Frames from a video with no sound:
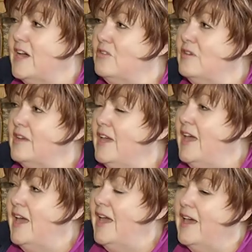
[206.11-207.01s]
out,
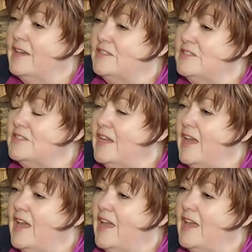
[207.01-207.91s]
and
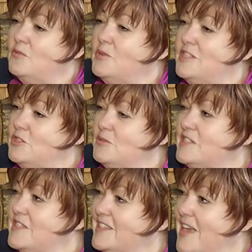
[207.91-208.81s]
we do
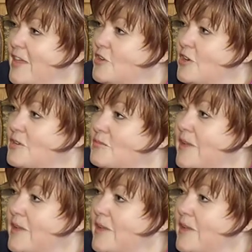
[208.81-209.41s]
it together.